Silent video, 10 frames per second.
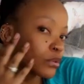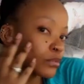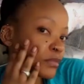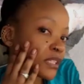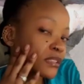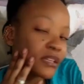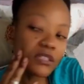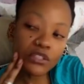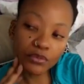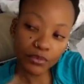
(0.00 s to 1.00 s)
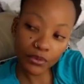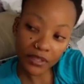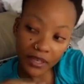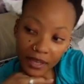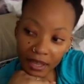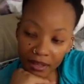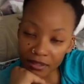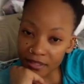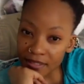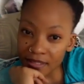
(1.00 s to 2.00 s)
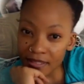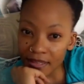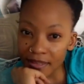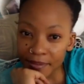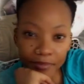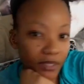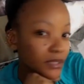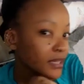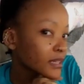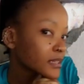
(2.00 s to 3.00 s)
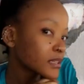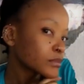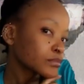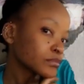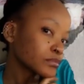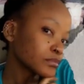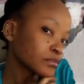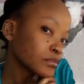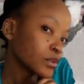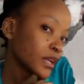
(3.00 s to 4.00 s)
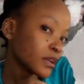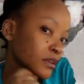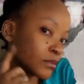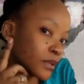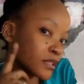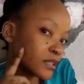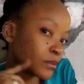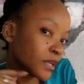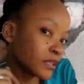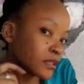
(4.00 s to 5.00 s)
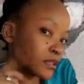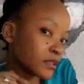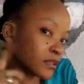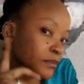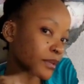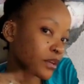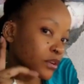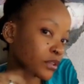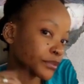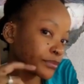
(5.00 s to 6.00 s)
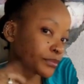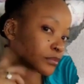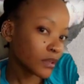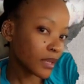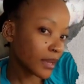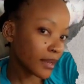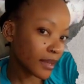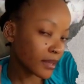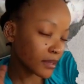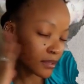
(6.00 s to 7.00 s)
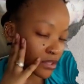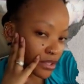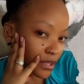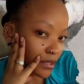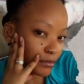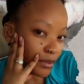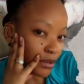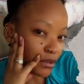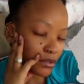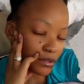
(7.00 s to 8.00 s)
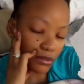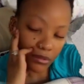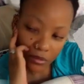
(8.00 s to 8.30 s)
My skin is smoothing out, isn't it? But like, when is this gonna be gone? Like, chicken pox.